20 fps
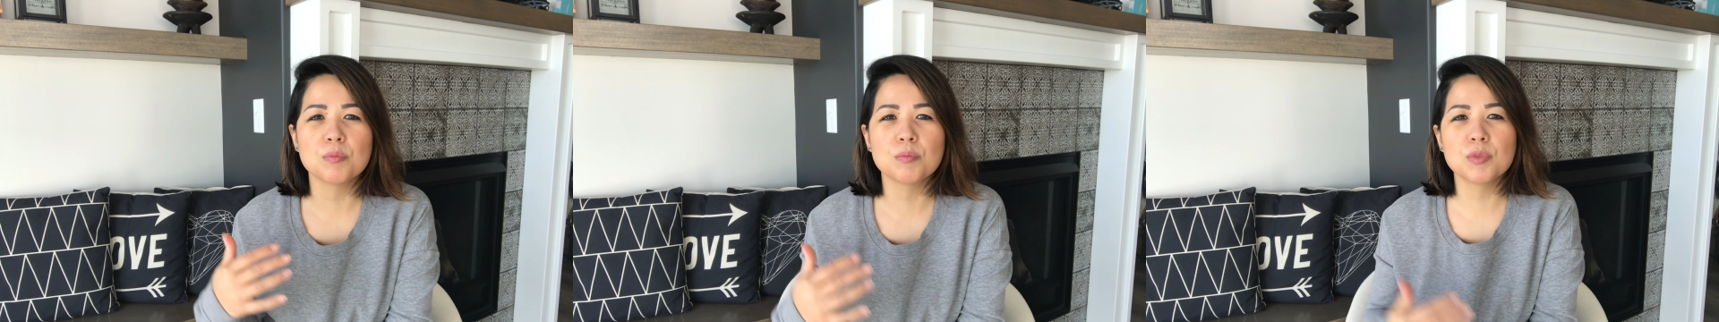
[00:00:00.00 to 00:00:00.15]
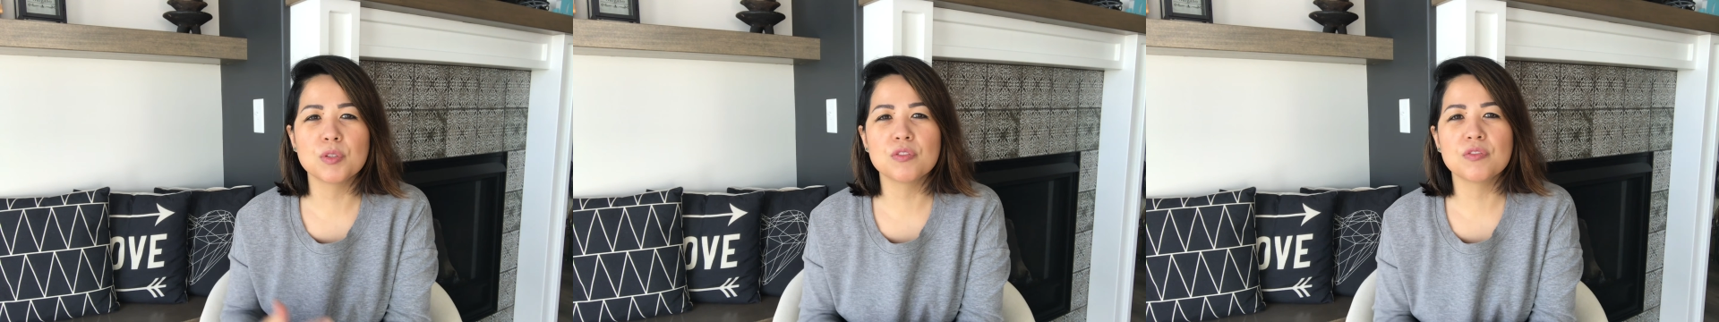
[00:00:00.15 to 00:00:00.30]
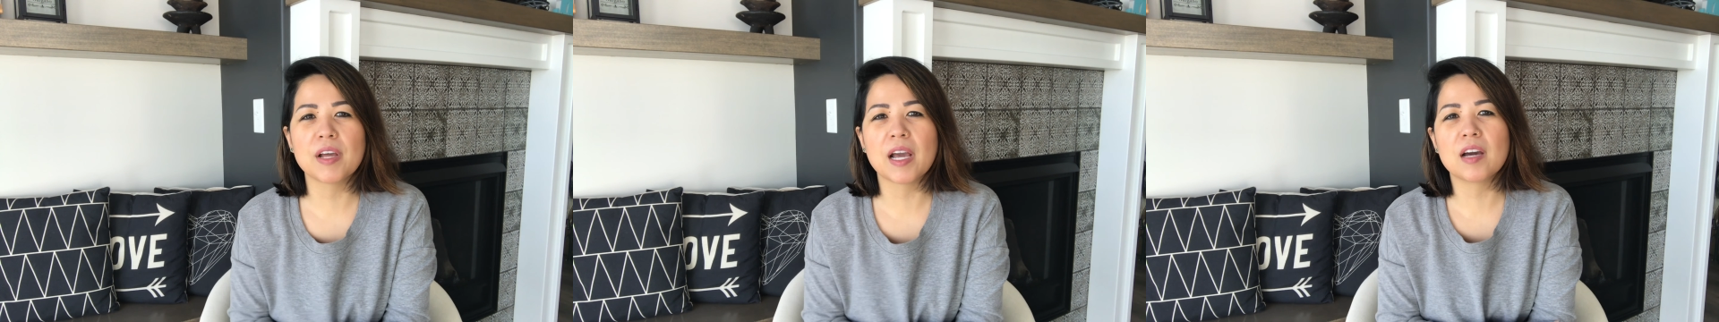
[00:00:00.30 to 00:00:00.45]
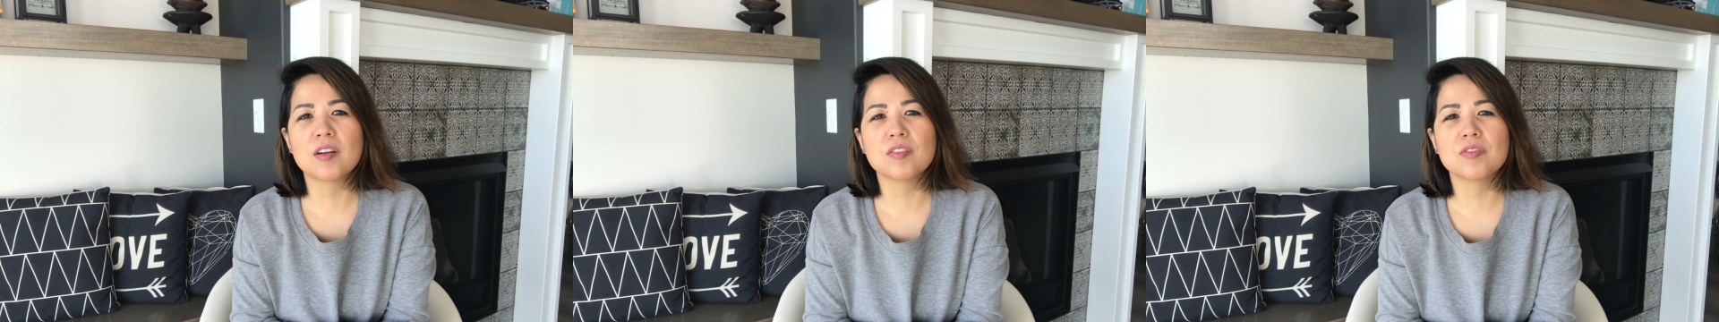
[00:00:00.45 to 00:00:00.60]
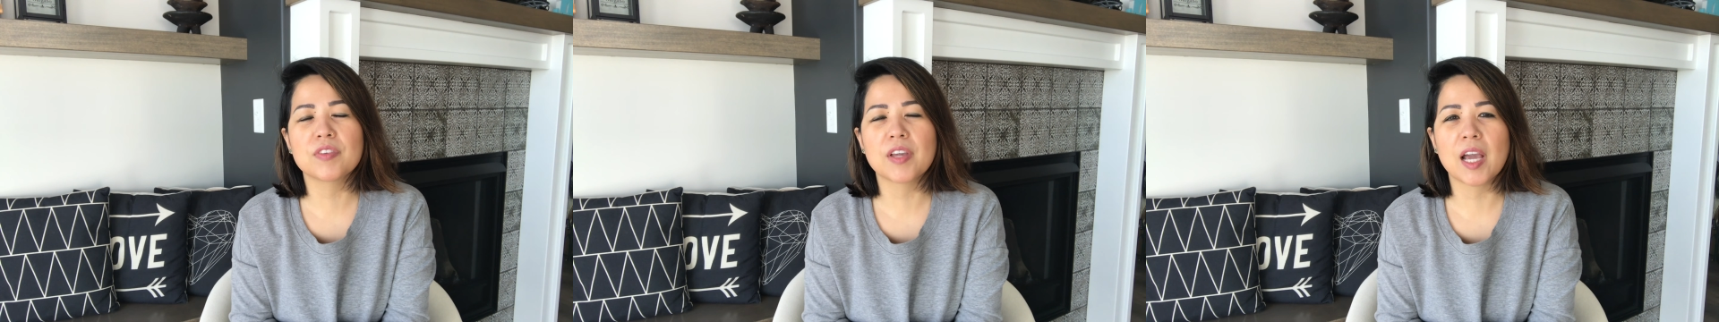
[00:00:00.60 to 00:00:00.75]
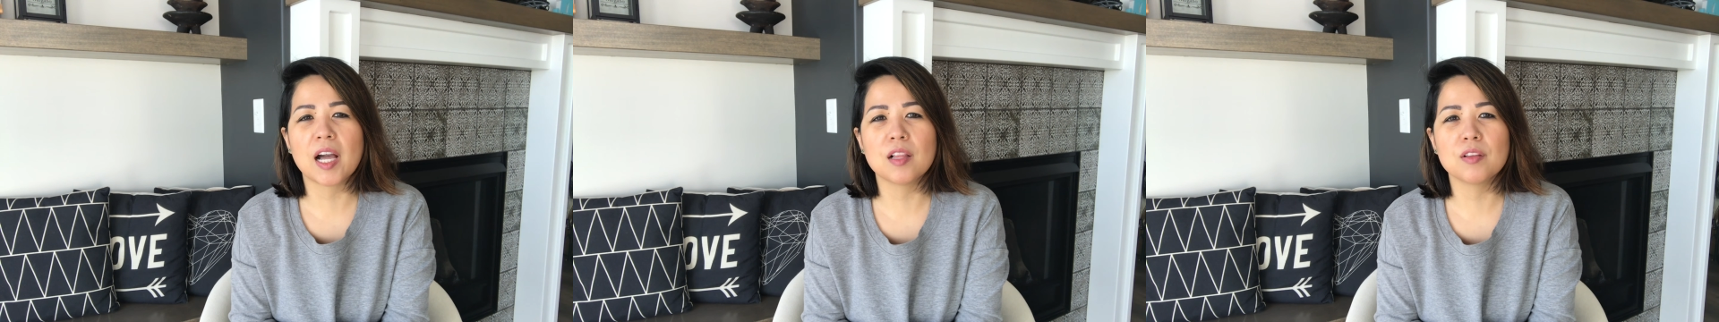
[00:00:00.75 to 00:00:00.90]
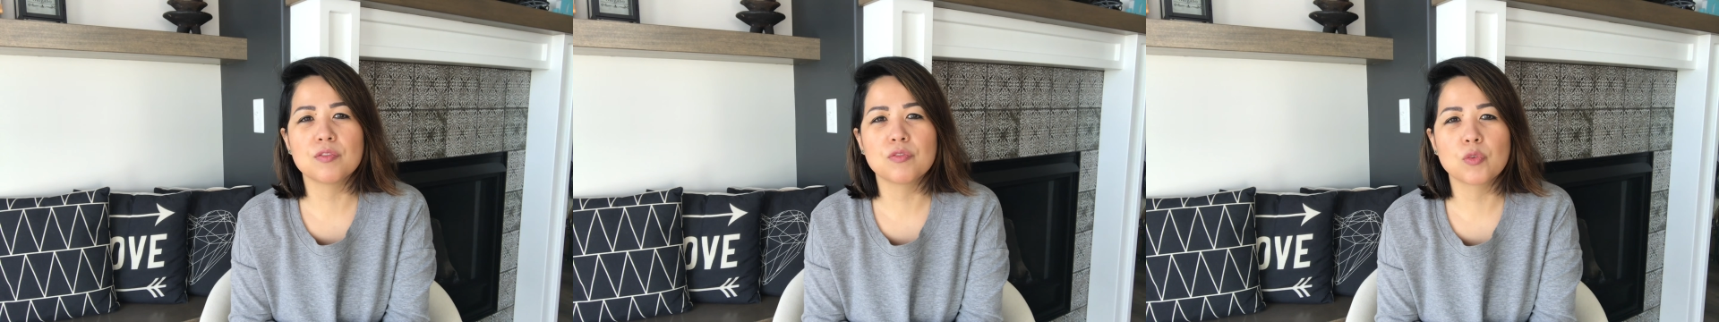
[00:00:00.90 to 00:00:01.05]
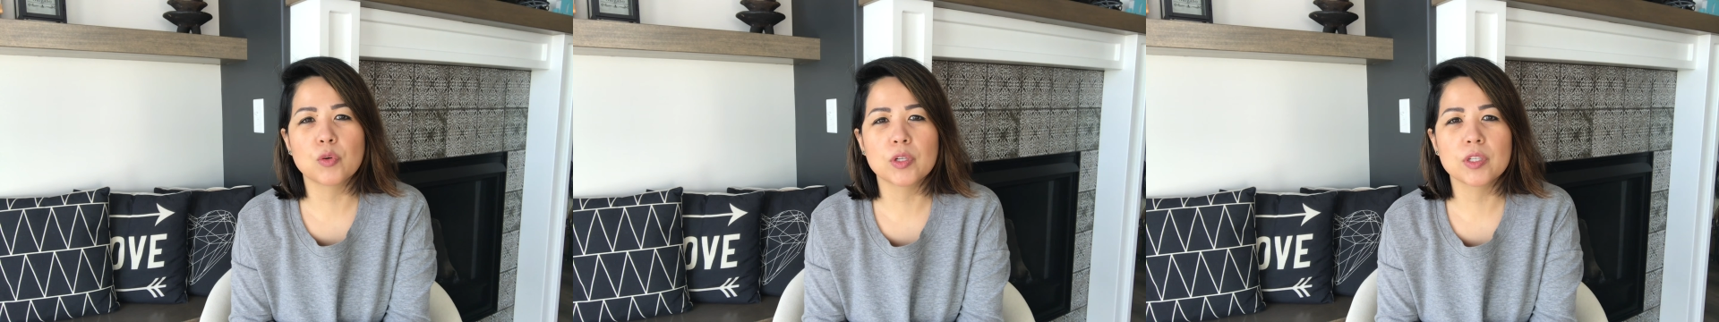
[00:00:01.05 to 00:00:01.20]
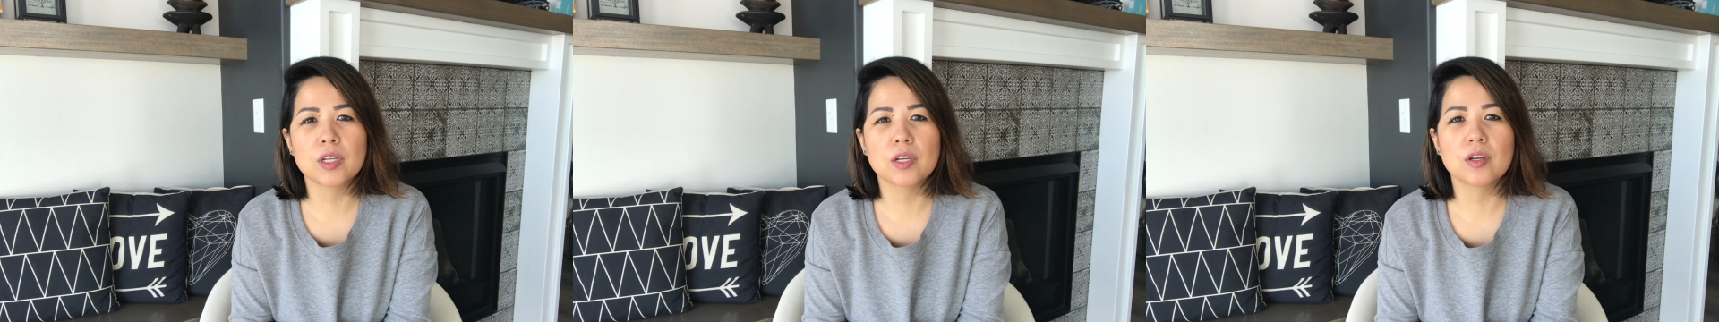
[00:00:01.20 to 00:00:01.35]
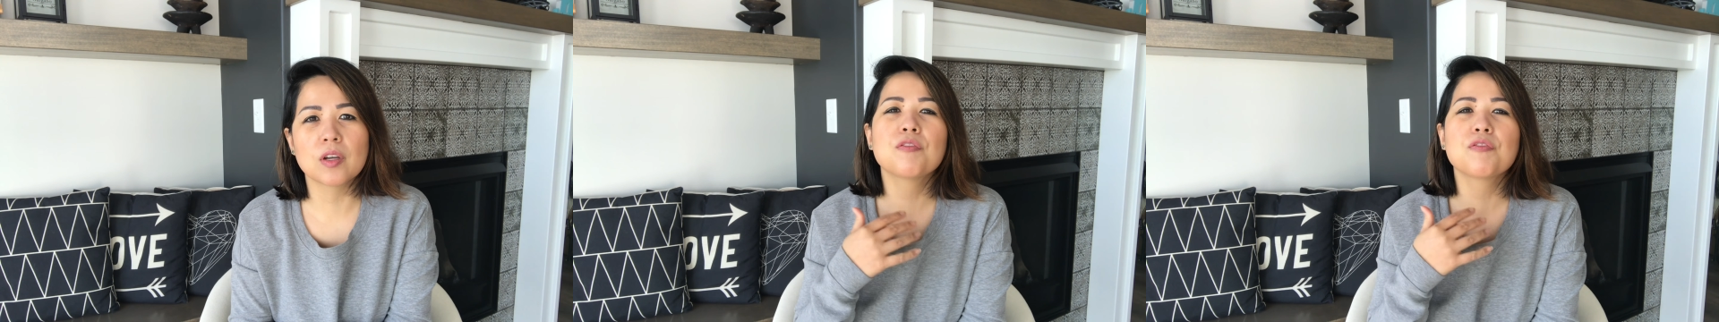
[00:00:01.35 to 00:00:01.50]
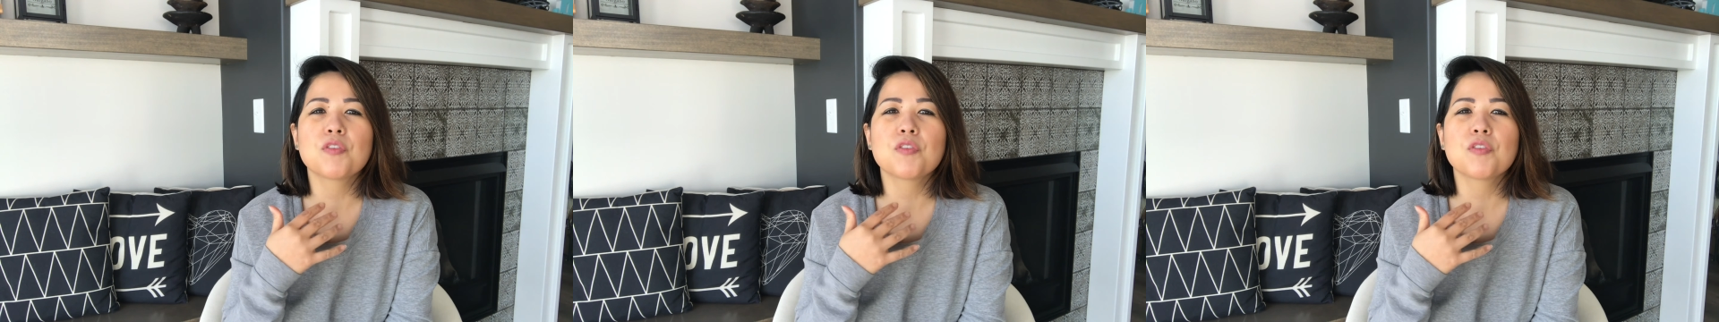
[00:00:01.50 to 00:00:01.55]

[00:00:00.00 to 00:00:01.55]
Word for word: move out of California.